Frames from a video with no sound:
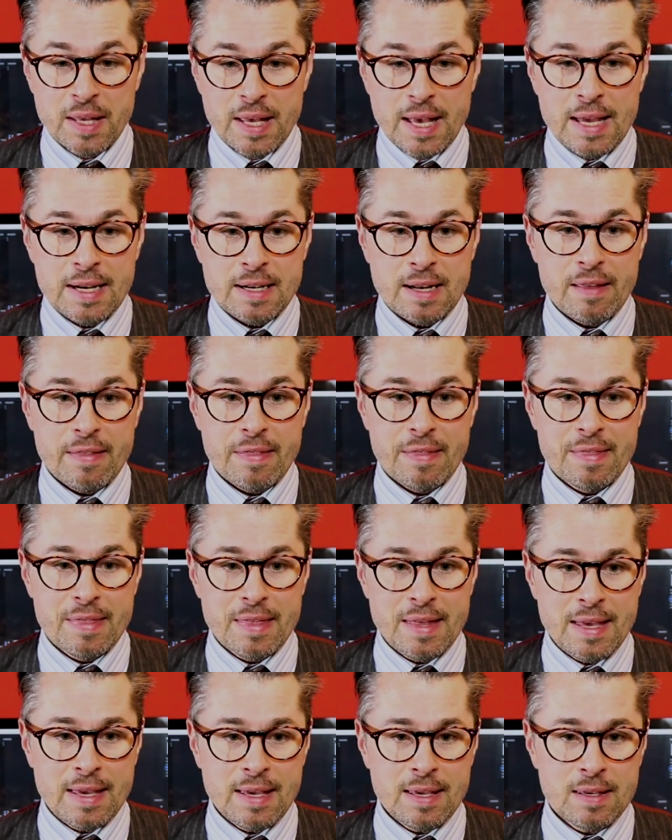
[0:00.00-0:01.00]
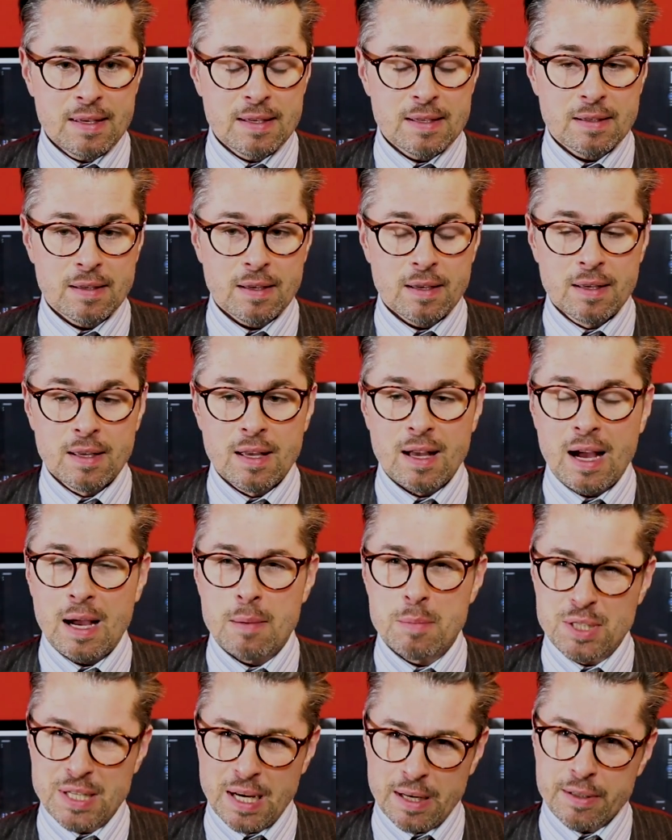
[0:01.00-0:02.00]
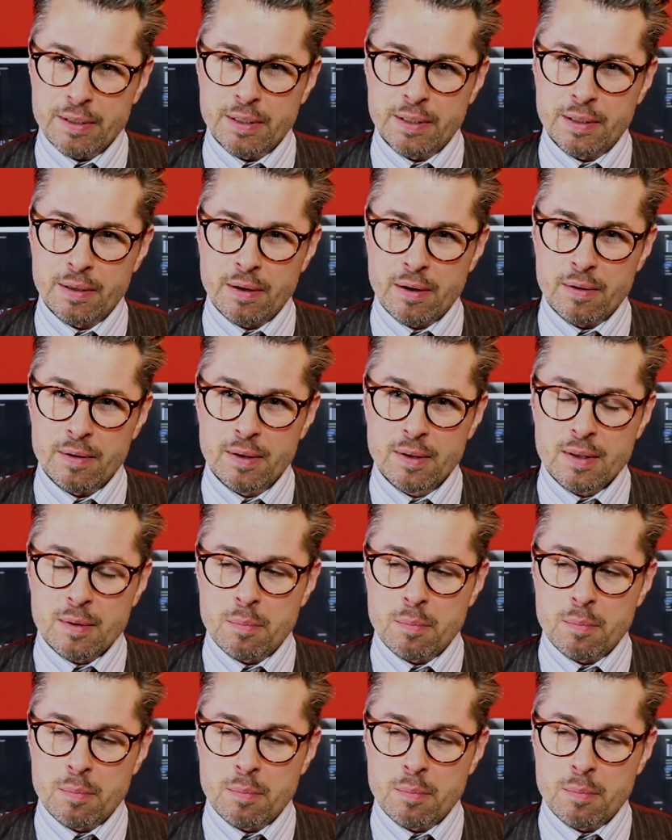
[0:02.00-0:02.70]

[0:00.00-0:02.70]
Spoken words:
And I think I'm done here.